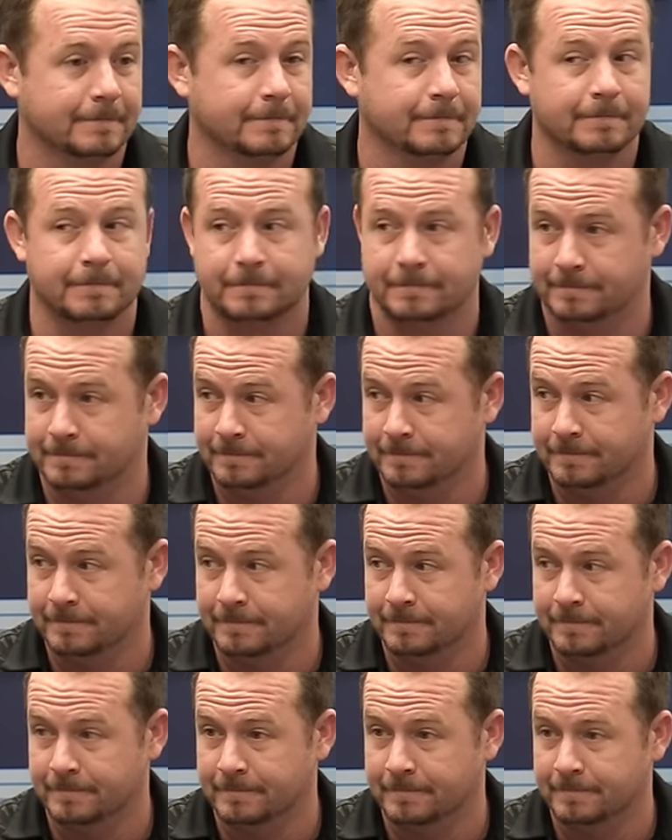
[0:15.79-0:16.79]

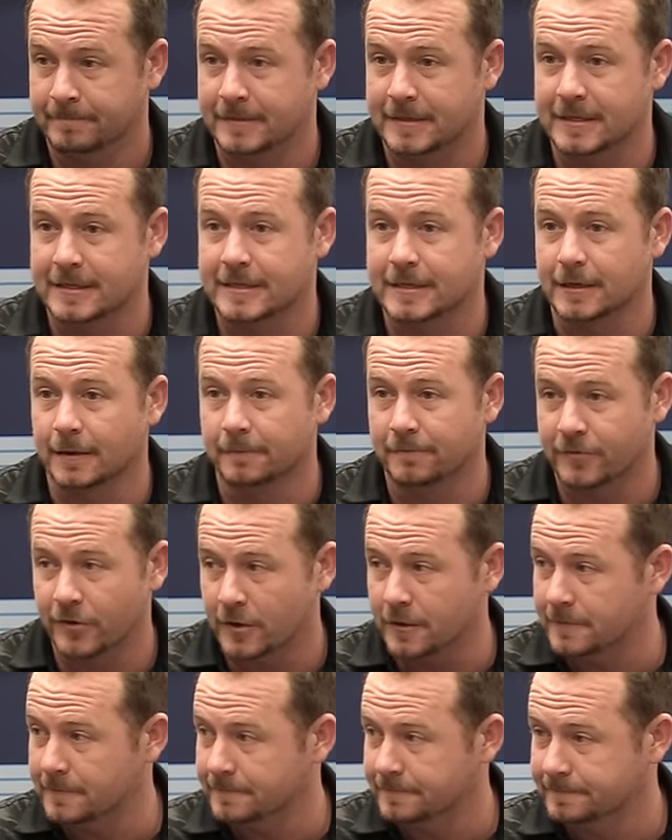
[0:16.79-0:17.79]
Discomfort.
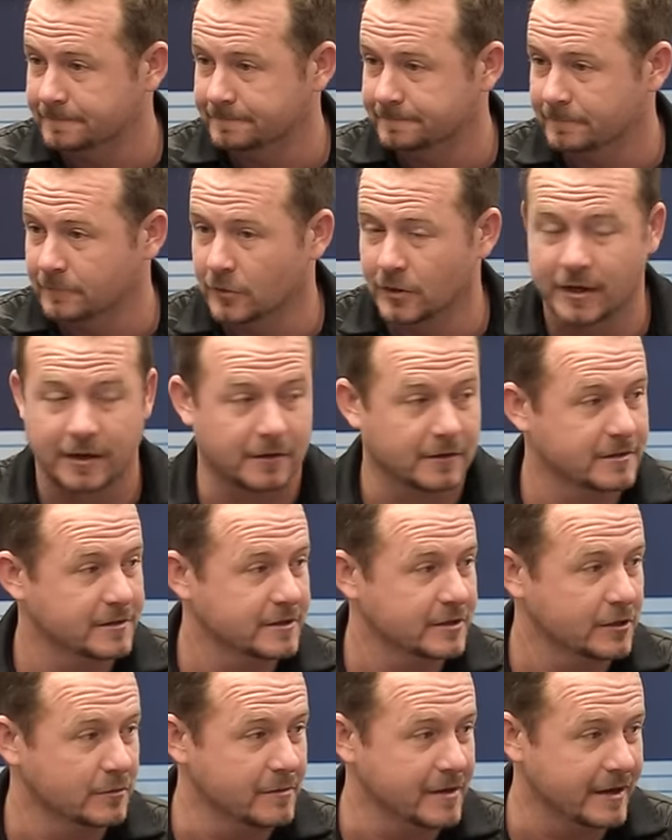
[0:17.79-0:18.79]
Discomfort? What
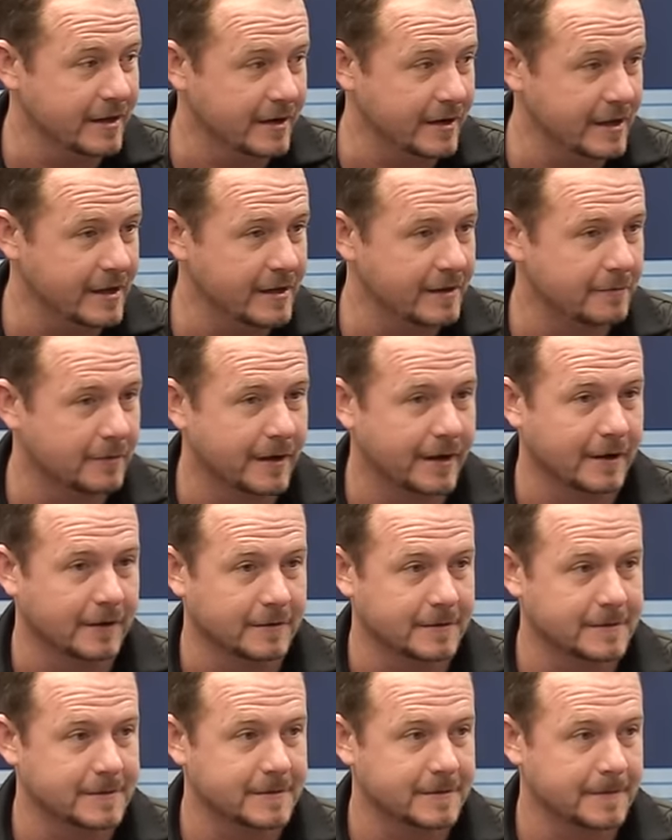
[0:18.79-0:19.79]
else? Humidity? What
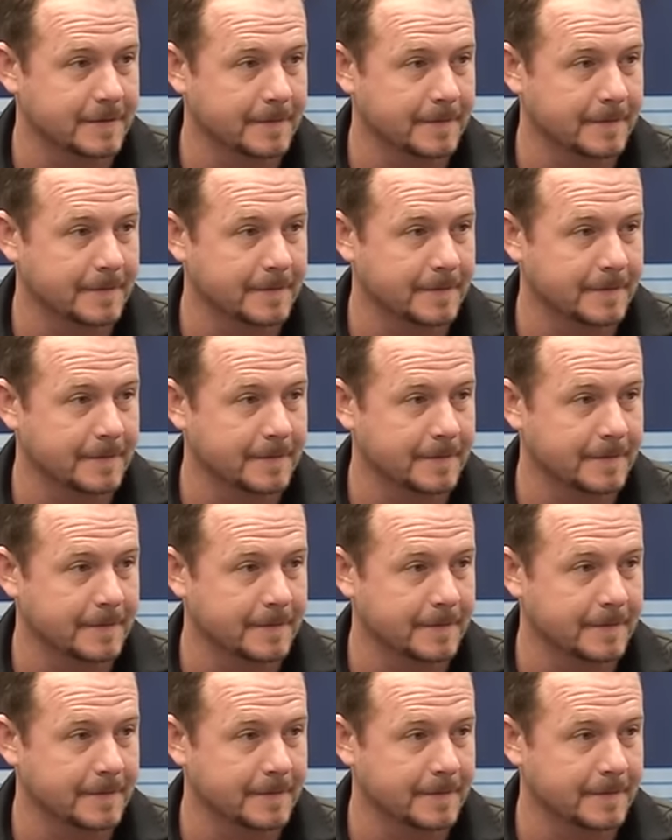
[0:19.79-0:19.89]
else?